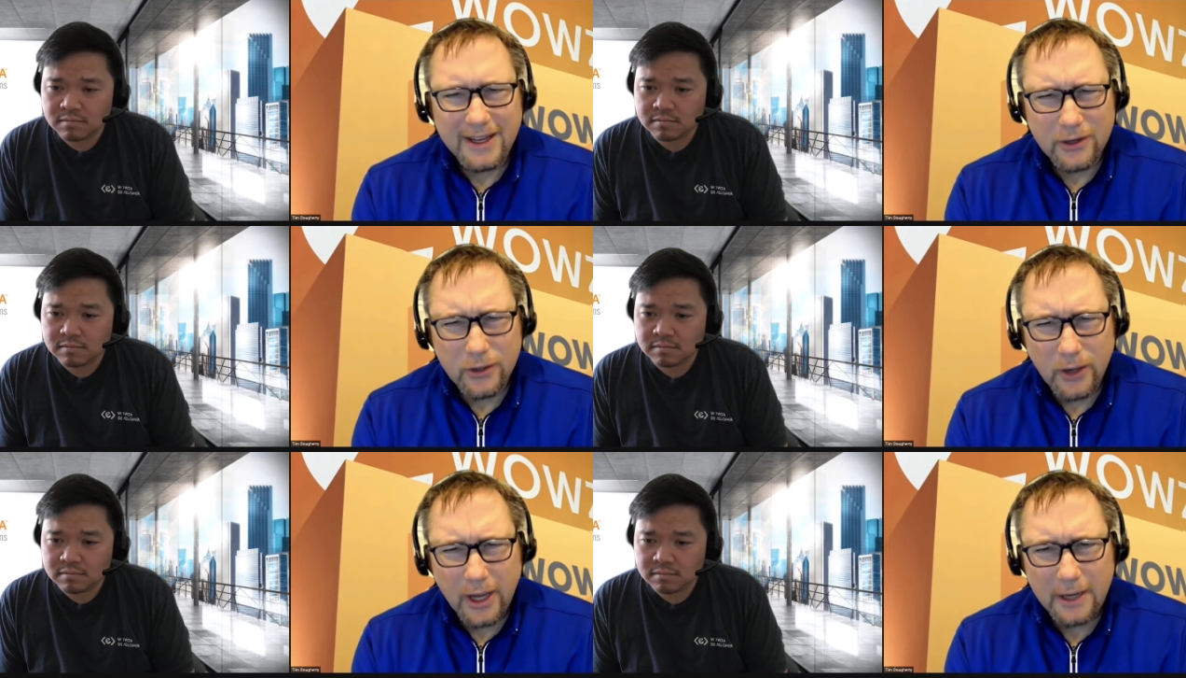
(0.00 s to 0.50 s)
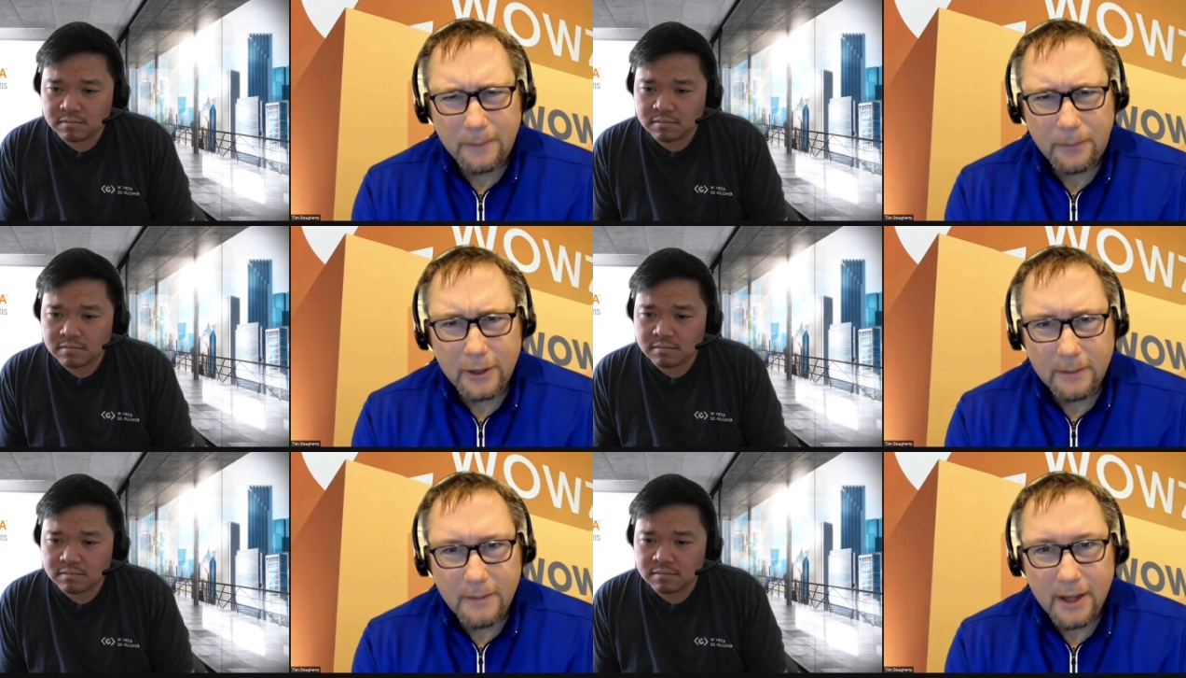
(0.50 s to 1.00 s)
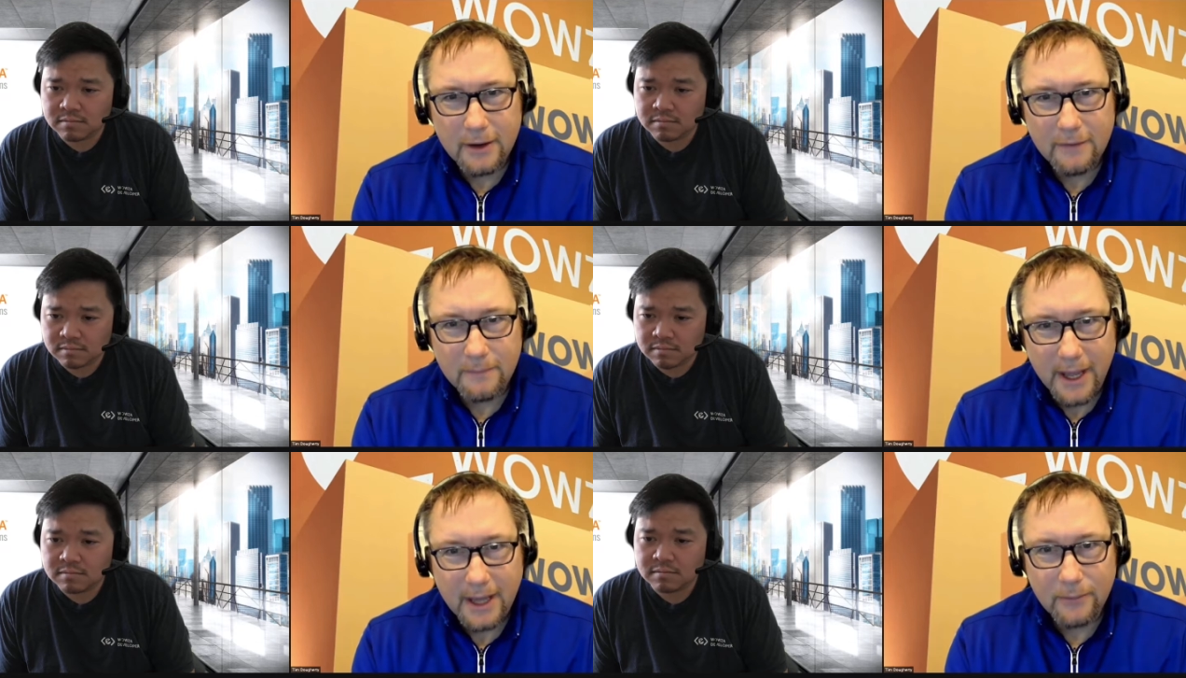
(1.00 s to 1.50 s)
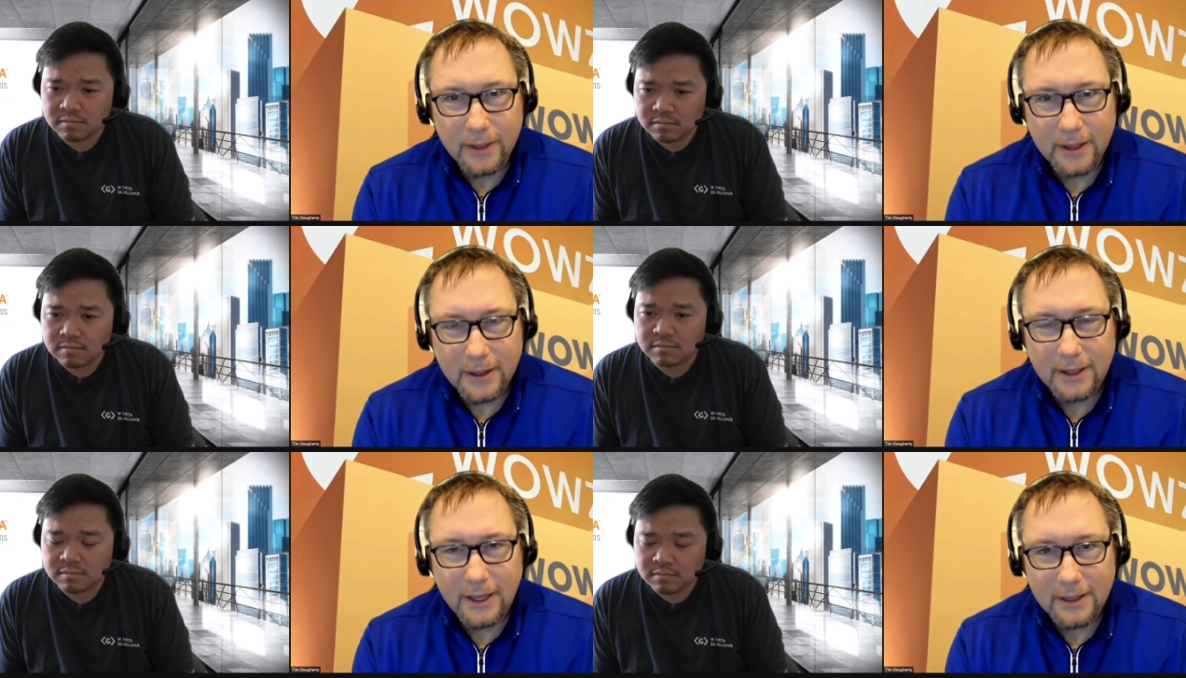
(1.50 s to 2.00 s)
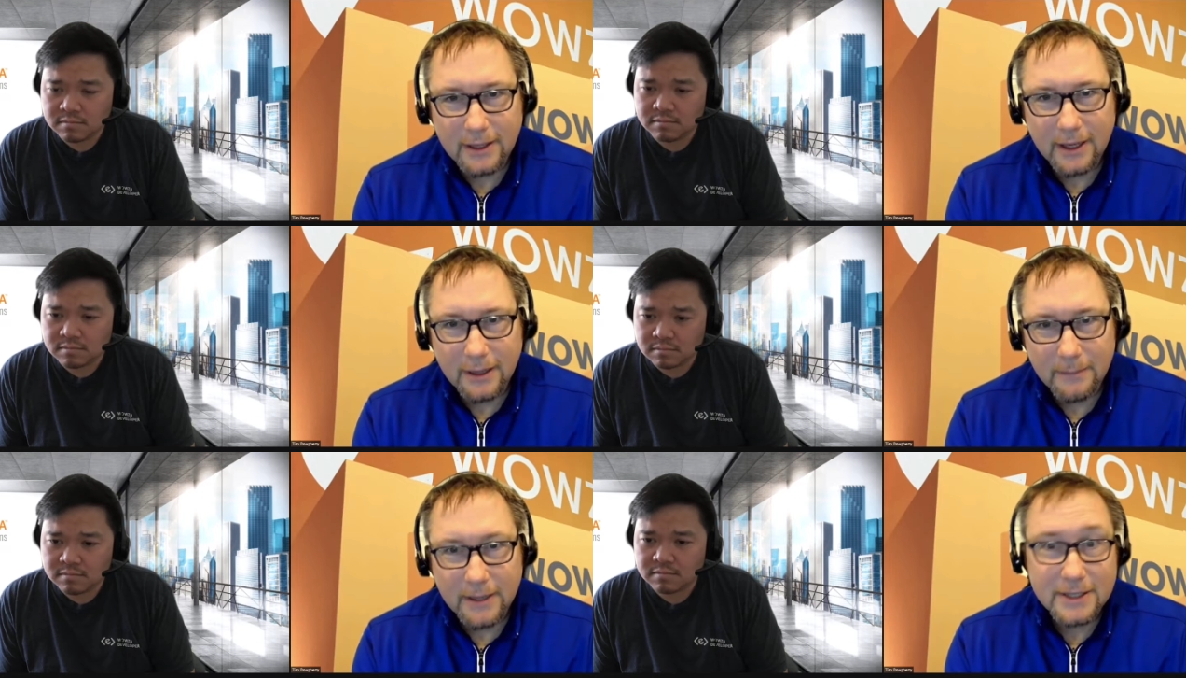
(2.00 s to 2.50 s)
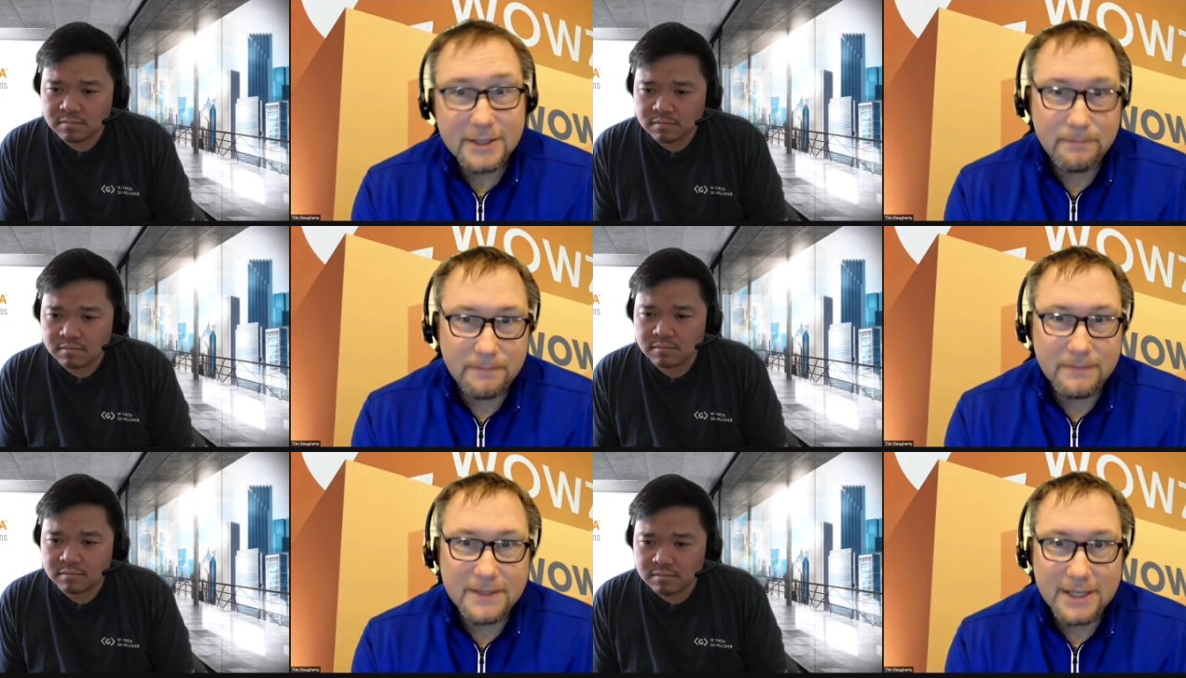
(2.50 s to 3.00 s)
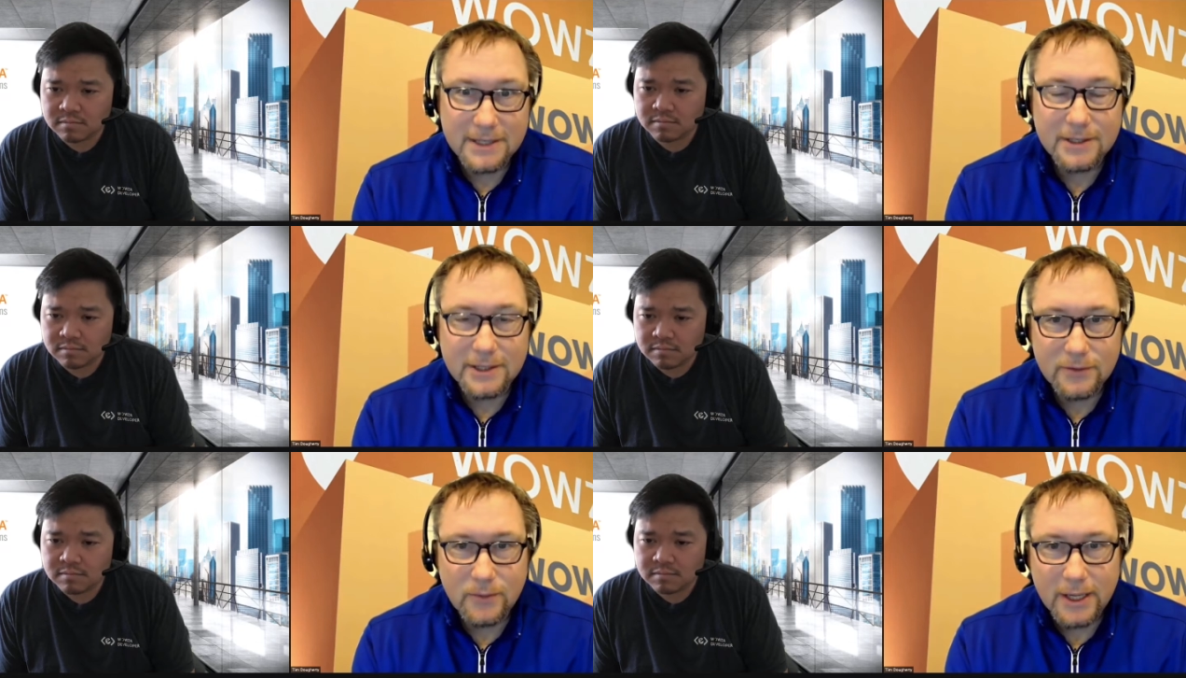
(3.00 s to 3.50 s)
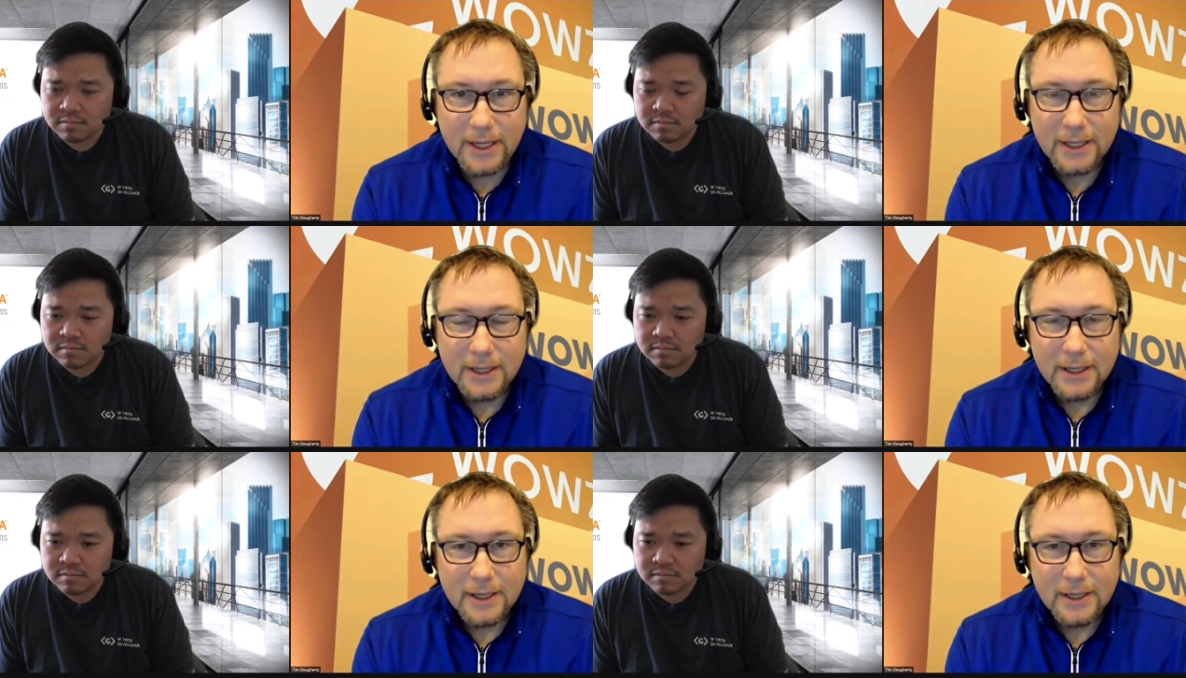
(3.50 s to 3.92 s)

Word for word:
Speaker 1: incredible amount of bandwidth, 10 gigabytes, essentially 20.